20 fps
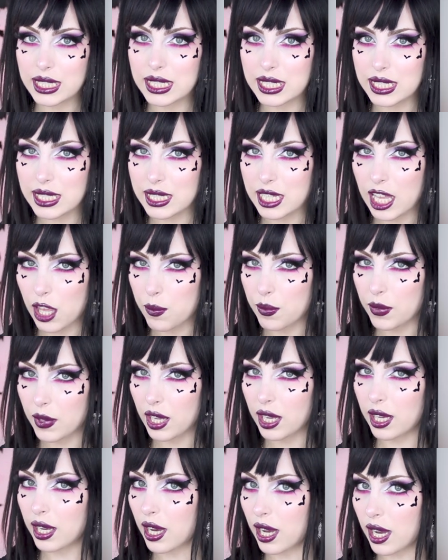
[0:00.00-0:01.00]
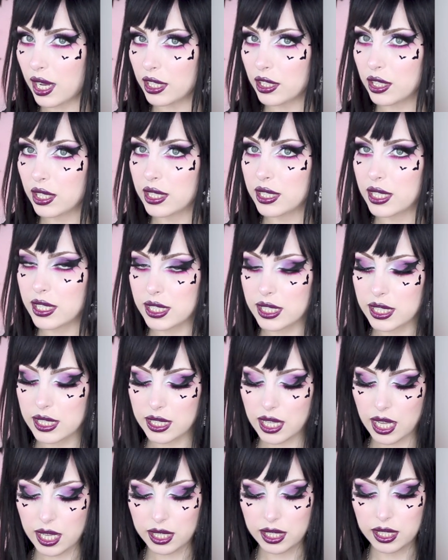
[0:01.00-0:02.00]
the same cut, just
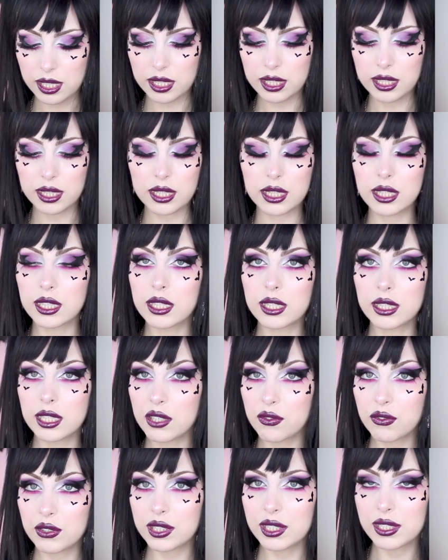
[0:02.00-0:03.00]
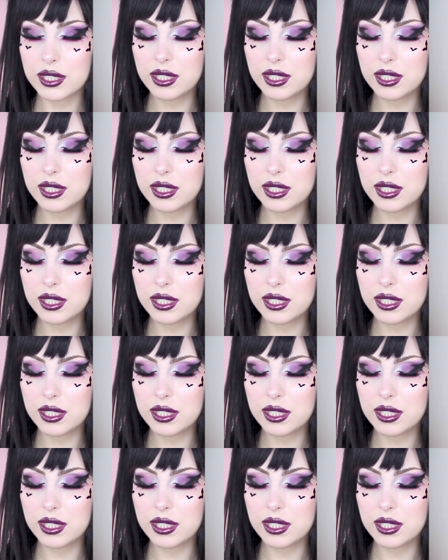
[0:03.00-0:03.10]
a different